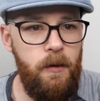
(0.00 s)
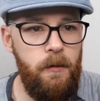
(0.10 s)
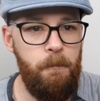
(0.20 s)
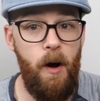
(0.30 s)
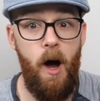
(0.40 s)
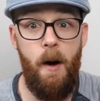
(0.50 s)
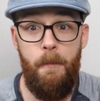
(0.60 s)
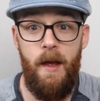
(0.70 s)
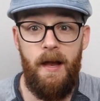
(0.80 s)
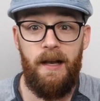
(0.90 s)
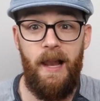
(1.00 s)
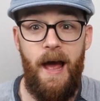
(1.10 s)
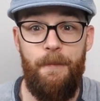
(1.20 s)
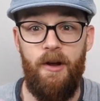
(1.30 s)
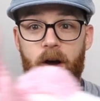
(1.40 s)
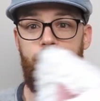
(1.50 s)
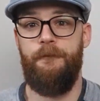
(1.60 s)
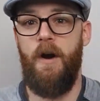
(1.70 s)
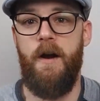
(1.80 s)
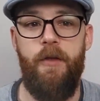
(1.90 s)
Mom climbed on
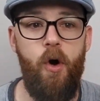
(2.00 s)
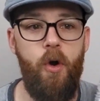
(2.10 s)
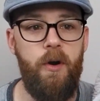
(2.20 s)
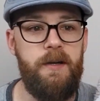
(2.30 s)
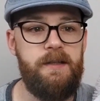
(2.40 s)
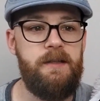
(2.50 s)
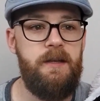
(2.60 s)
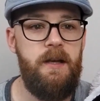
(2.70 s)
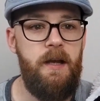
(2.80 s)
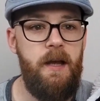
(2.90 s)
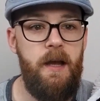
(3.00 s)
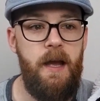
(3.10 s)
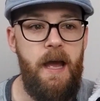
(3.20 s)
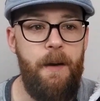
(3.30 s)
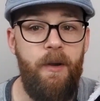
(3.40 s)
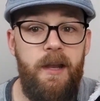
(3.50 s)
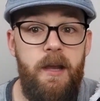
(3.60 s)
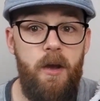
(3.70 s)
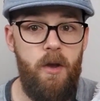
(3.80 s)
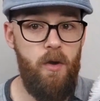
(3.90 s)
front of the horse.
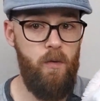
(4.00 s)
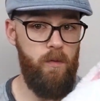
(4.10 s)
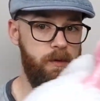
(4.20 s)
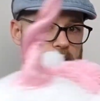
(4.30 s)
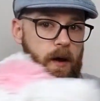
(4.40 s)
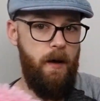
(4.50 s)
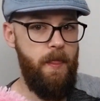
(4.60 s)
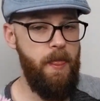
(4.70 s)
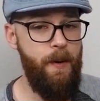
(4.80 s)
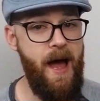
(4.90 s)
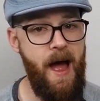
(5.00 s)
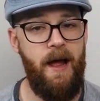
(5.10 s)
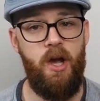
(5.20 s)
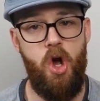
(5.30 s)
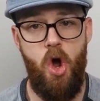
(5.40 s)
Emily was on the back.